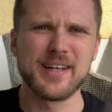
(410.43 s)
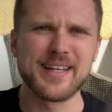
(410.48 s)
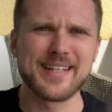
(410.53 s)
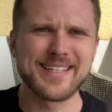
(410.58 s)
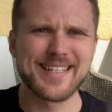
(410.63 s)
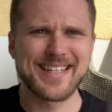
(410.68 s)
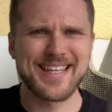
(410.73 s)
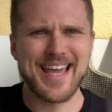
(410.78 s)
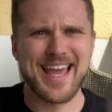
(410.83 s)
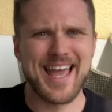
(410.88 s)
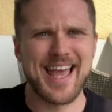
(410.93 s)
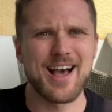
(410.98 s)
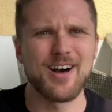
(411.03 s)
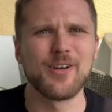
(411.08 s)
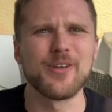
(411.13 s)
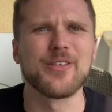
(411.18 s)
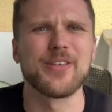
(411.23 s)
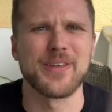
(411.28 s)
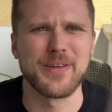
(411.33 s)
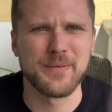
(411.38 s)
to get
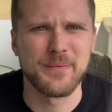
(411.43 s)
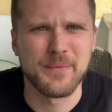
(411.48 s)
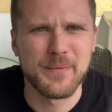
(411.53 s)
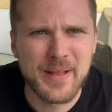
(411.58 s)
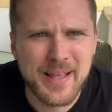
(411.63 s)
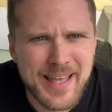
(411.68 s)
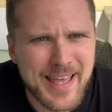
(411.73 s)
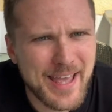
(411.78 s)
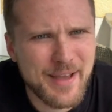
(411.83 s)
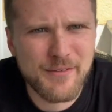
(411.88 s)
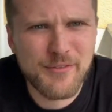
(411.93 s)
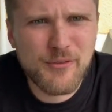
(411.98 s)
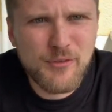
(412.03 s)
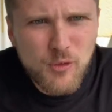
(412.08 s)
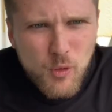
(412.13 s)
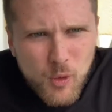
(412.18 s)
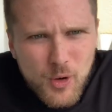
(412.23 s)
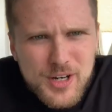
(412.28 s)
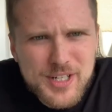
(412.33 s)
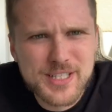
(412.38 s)
healthy. It
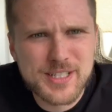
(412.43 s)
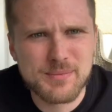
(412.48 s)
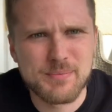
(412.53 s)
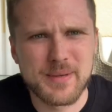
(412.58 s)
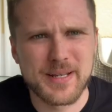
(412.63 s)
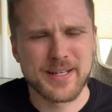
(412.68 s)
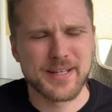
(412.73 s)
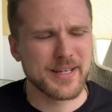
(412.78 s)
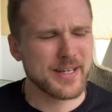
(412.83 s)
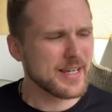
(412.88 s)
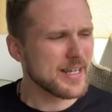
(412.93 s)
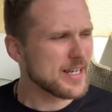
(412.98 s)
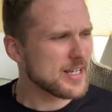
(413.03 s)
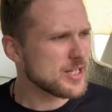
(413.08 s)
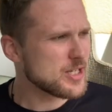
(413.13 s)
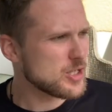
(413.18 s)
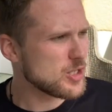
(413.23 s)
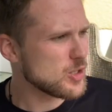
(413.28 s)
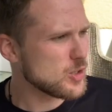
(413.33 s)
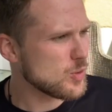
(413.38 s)
forced me
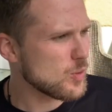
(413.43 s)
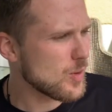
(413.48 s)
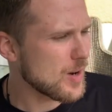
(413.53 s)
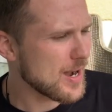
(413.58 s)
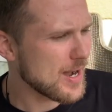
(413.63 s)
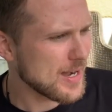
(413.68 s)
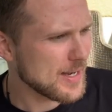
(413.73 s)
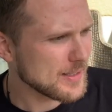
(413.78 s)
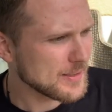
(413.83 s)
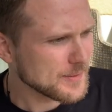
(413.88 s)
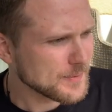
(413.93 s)
to uh,